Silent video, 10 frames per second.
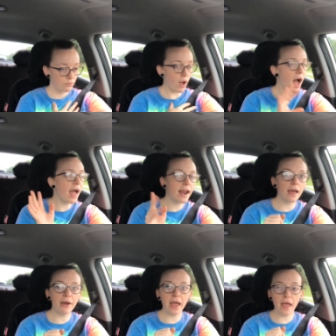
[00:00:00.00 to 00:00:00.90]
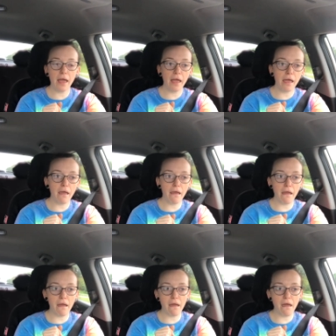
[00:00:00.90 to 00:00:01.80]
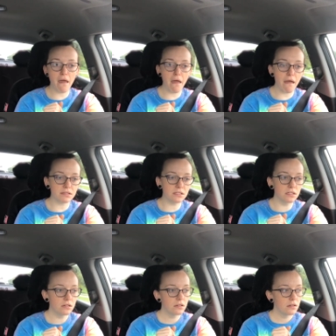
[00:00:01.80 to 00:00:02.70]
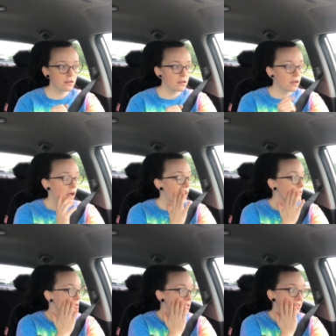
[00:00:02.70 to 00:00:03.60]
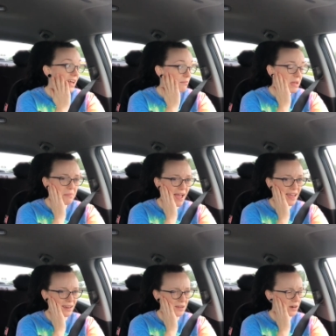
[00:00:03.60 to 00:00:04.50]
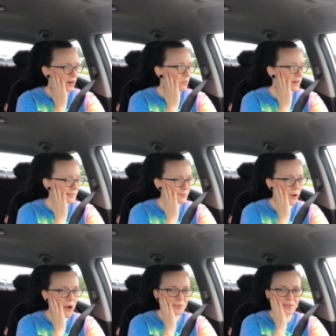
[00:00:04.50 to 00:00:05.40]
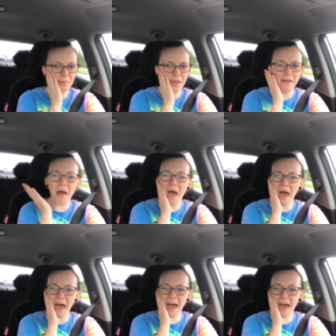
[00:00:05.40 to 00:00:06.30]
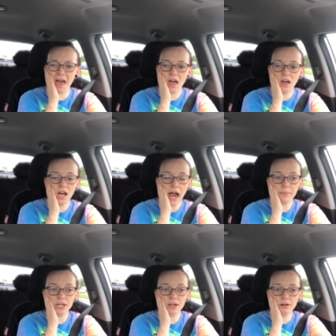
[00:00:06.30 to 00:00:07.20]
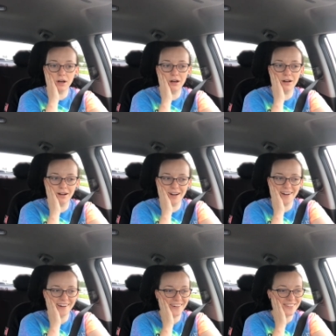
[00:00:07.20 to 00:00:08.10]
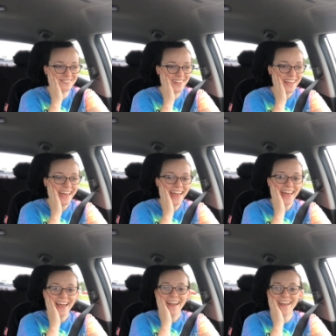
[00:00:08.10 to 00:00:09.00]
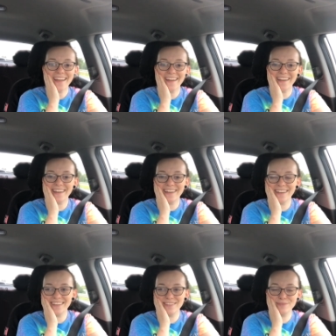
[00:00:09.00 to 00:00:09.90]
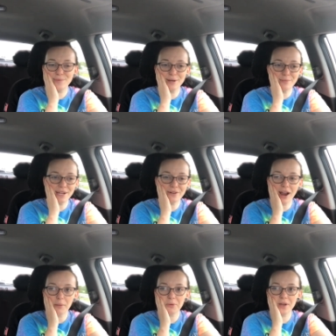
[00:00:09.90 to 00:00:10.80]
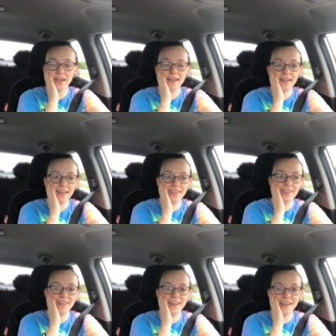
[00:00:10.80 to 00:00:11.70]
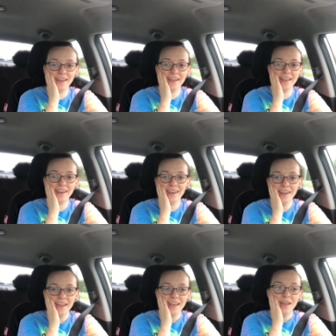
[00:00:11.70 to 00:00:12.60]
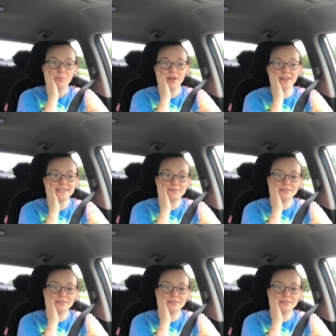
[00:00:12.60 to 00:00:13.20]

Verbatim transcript: Well, anyways, I'm just, that made my head hurt. What is wrong with me? Ah! I'm gonna go home and put my crap away and then put on